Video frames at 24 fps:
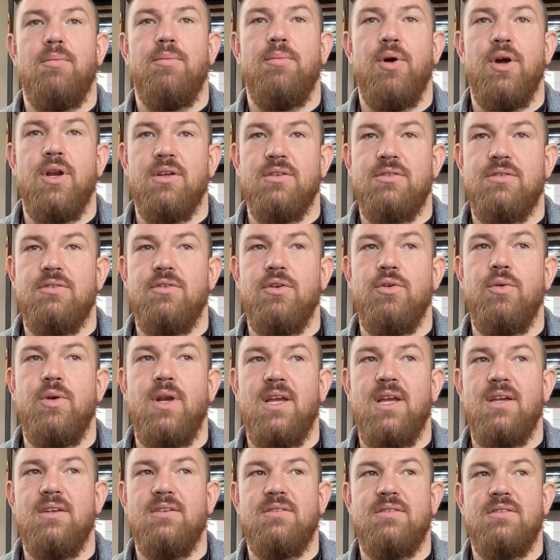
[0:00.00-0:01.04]
But as soon
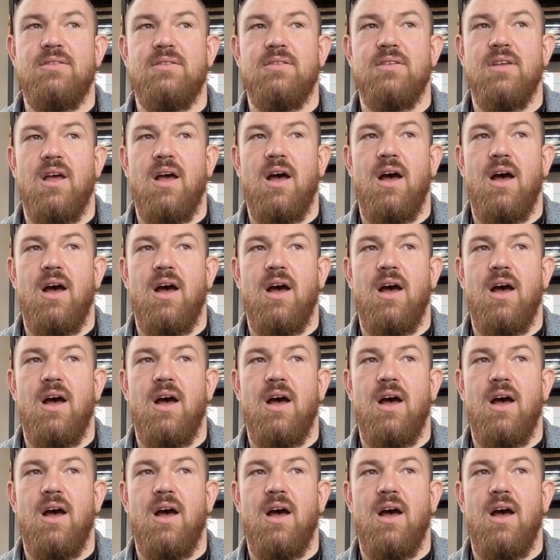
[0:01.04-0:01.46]
as